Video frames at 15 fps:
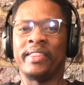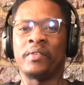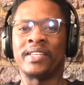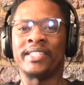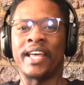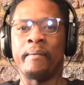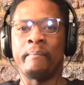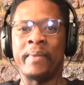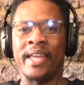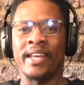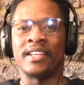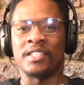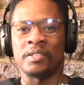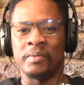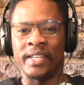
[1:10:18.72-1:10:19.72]
was Amanda
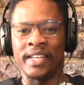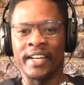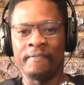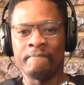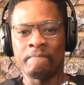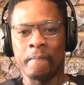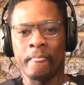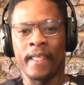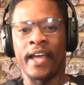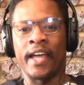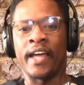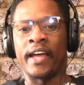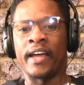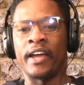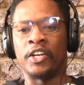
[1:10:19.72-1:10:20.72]
Sibiya,
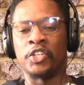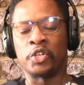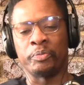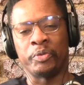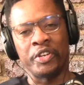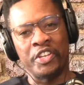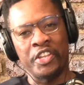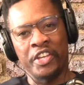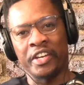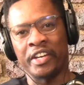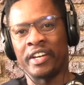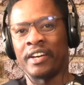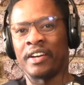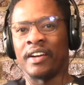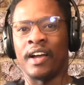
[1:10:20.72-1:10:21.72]
uh,
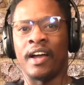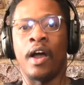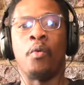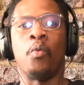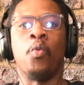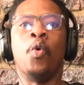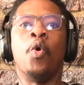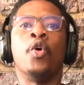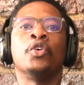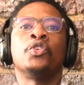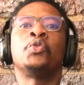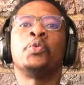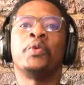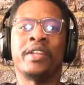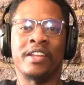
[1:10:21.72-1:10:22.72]
entrepreneur, award
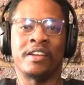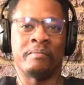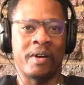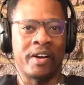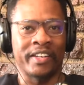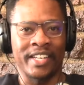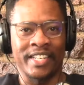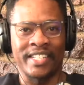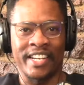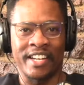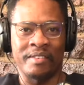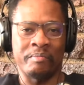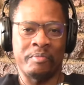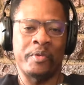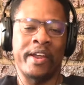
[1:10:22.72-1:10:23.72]
winning marketer
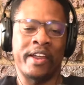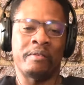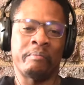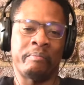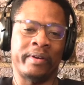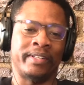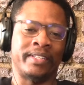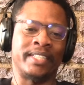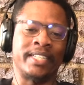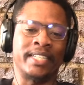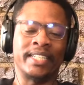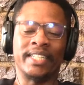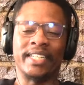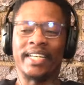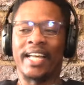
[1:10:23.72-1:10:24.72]
right. brand builder.
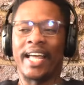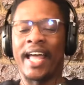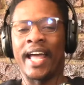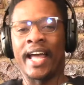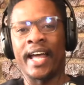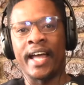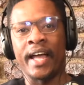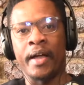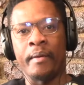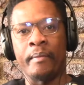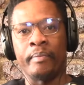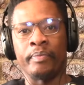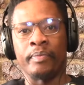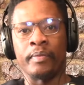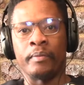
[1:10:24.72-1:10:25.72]

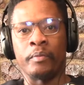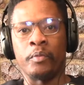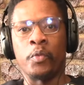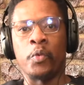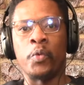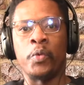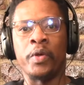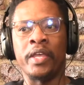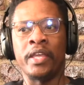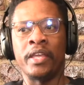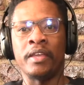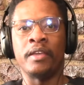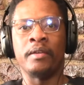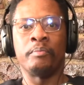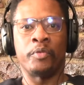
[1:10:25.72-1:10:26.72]
Um,
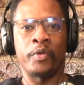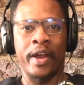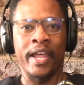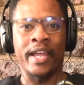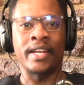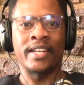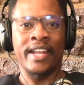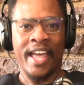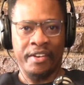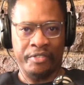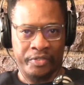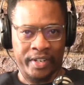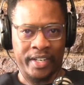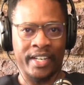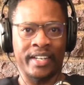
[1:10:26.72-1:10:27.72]
we brand
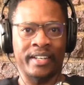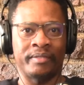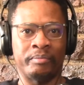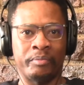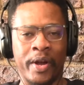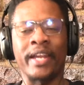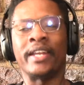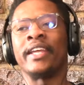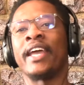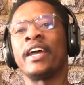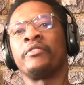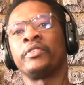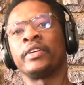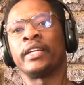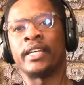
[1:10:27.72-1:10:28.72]
Africa. Branding
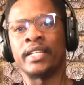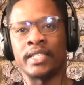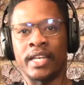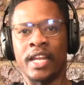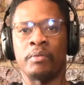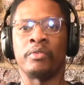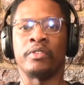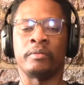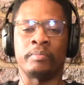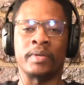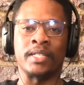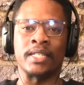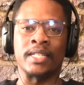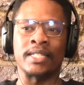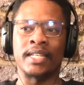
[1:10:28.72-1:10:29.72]
Africa is the name mm. of the hmm.
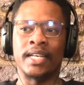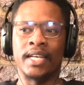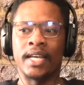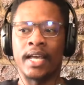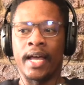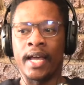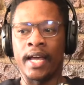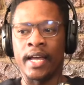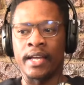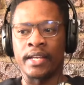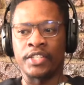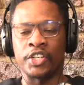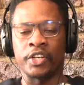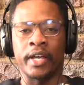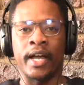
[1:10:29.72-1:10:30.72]
business. Uh,
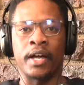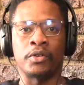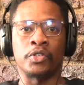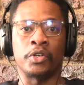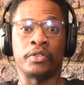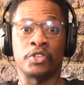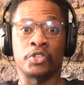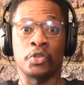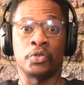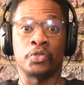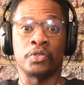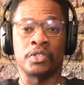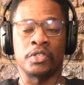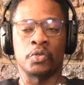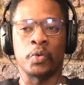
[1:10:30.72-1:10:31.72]
check her out on the socials
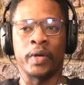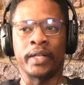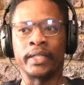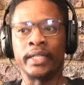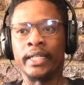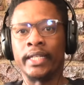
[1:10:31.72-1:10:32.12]
as well.